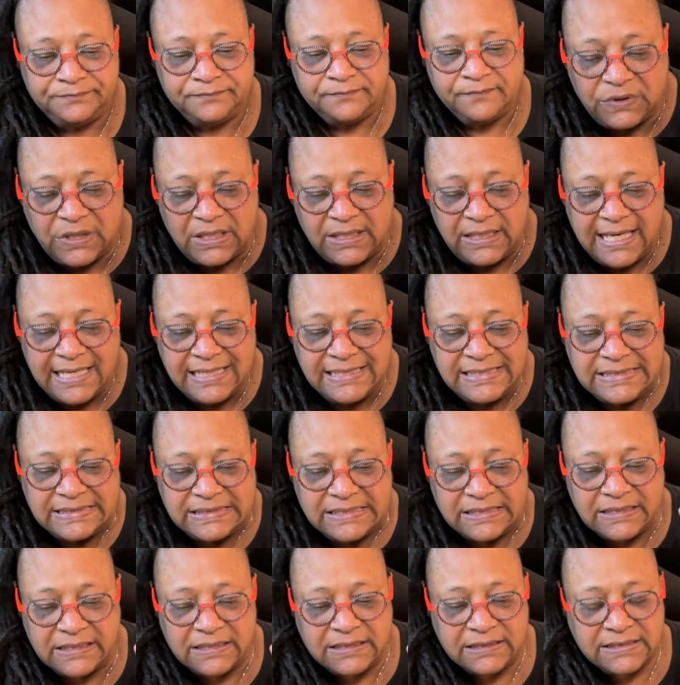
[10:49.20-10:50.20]
The
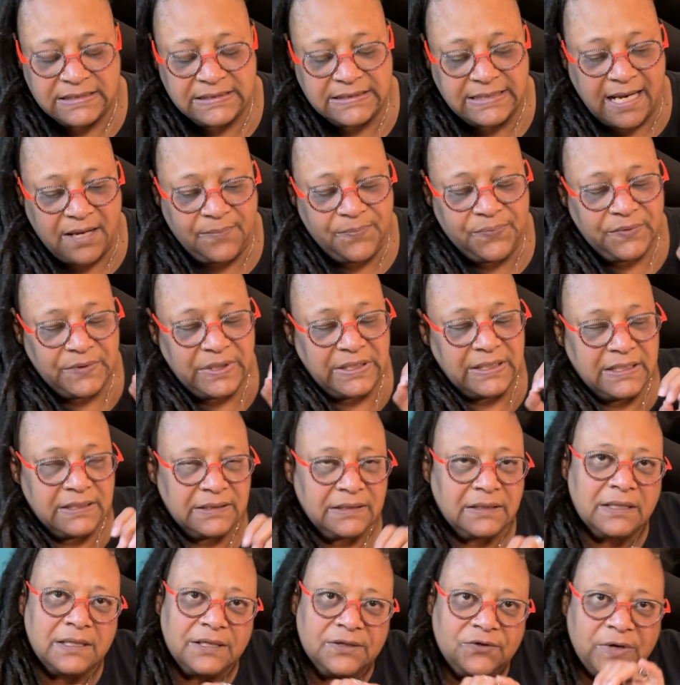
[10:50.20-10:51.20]
next step
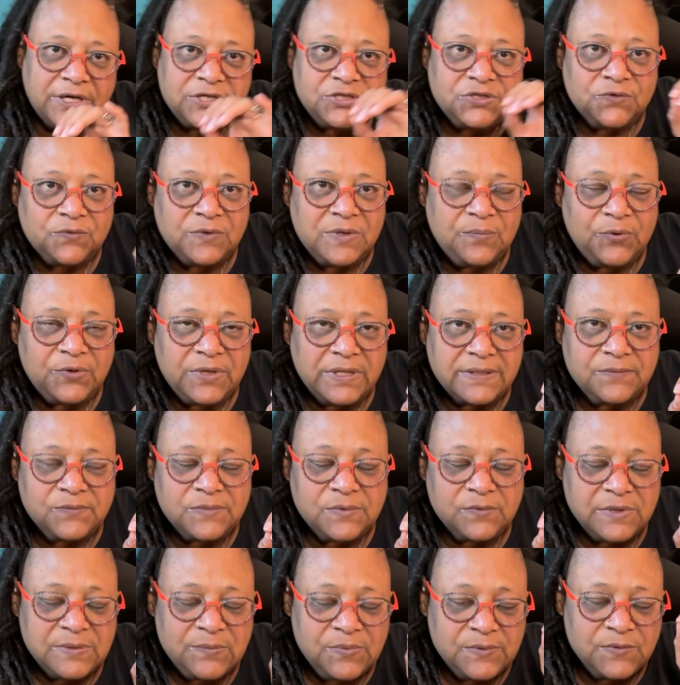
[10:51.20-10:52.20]
in congressional
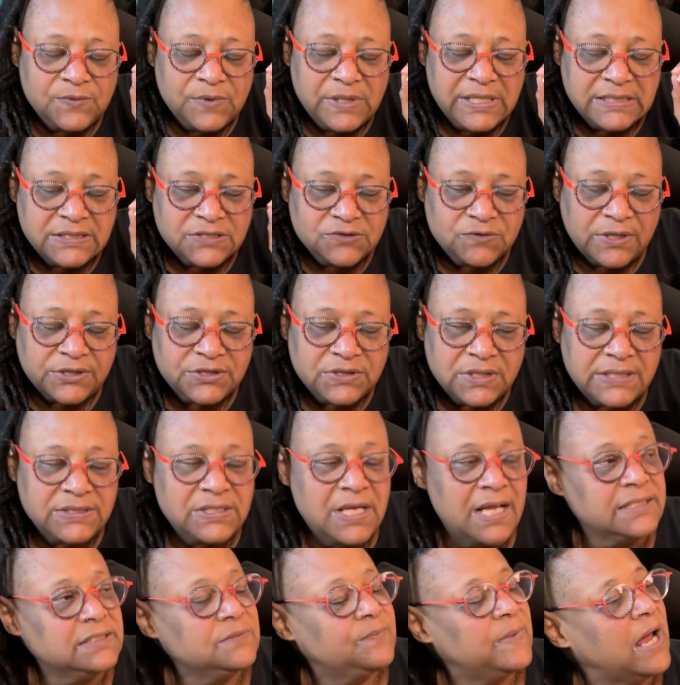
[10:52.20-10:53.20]
Reconstruction, they
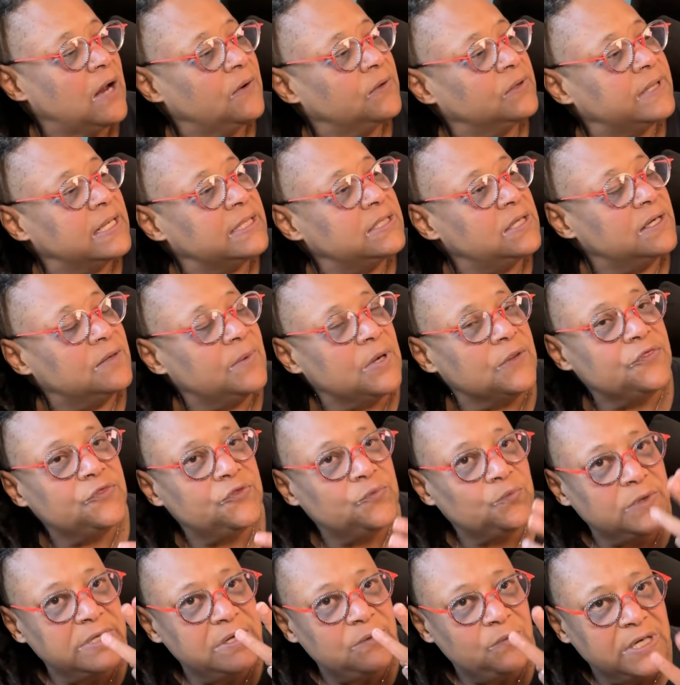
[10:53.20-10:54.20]
talk about
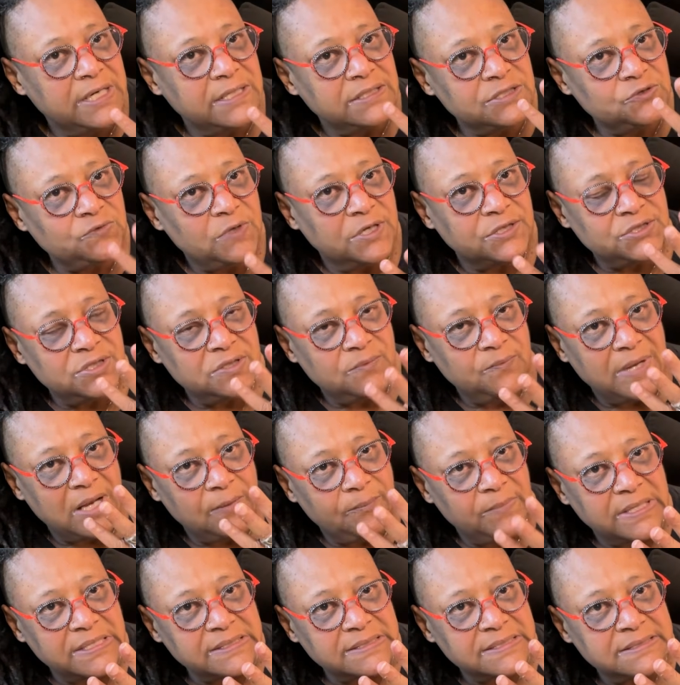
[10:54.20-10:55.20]
3 Reconstruction
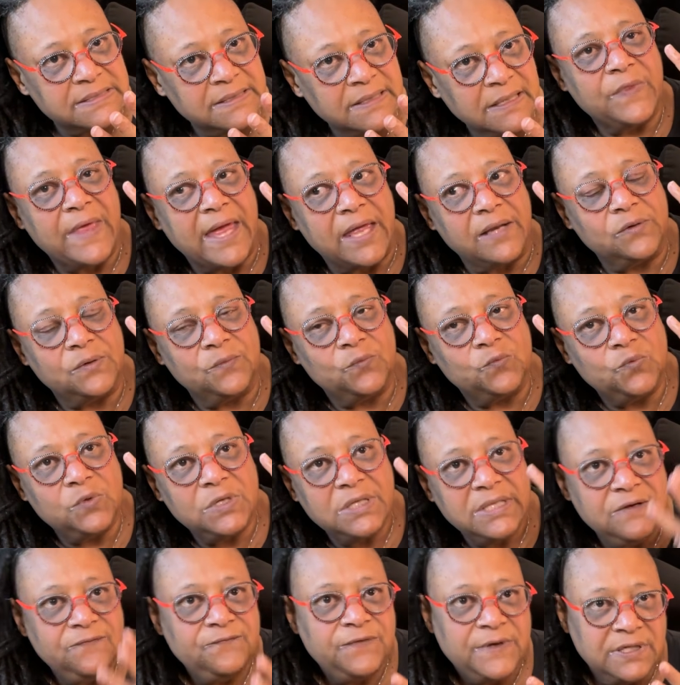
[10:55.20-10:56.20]
amendments that
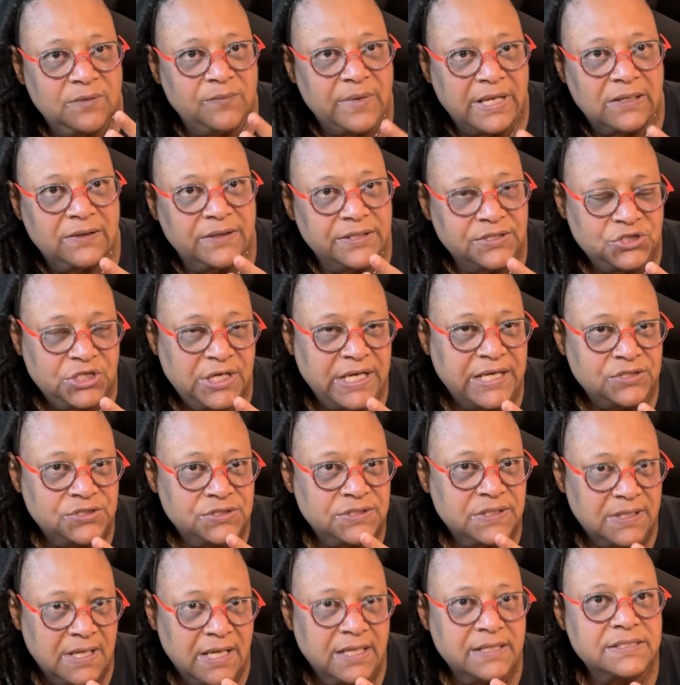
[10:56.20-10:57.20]
really fundamentally changed
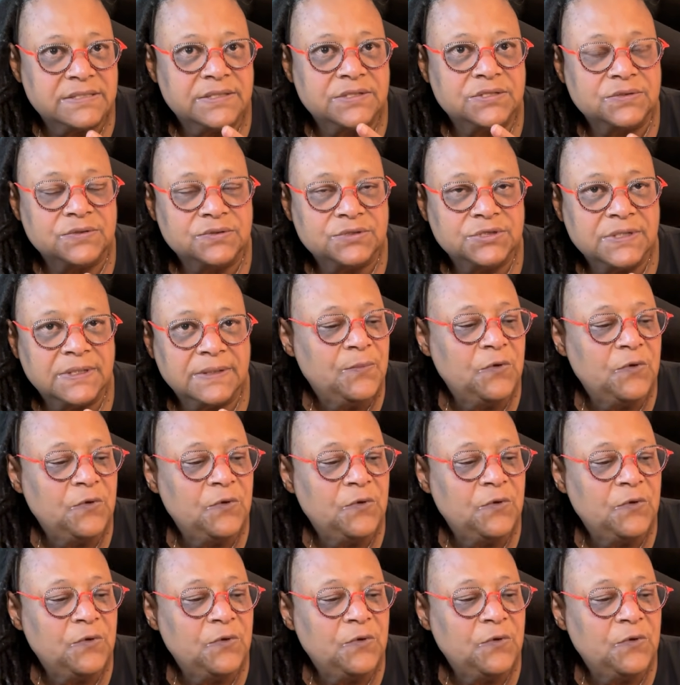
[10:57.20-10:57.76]
the Constitution.